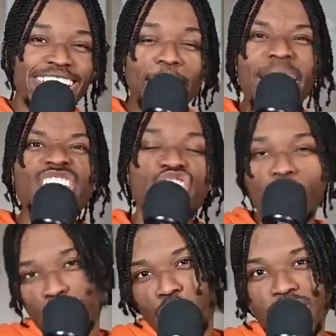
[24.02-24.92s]
they made
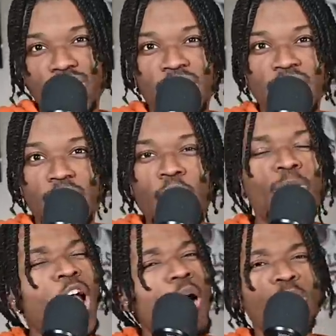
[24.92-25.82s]
zero trades. And
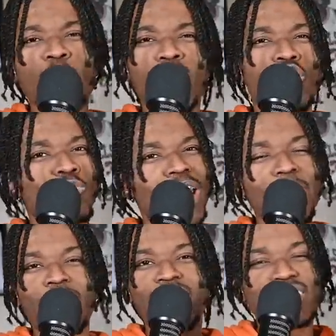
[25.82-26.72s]
we already went on a rant
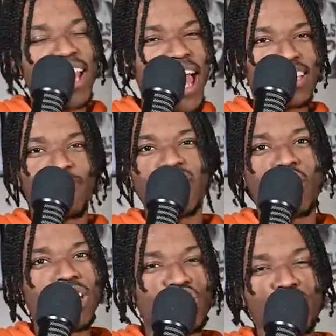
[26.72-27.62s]
about this last
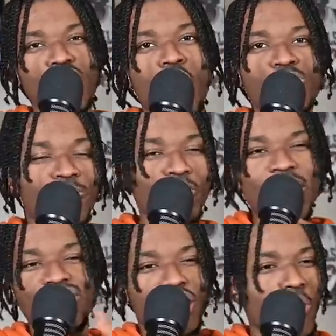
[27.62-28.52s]
video that you saw was a few
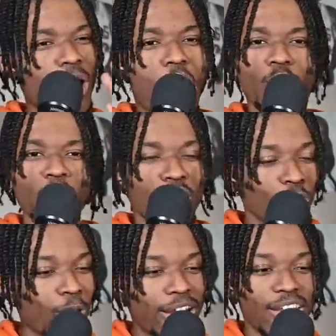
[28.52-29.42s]
days ago. We already went on a
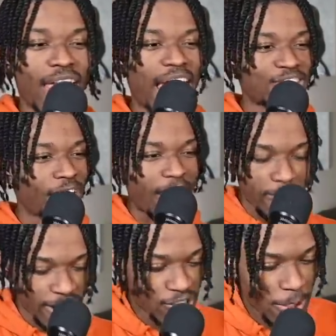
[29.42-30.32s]
rant the last five
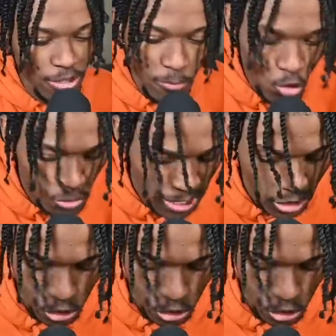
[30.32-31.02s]
minutes about the Bulls making no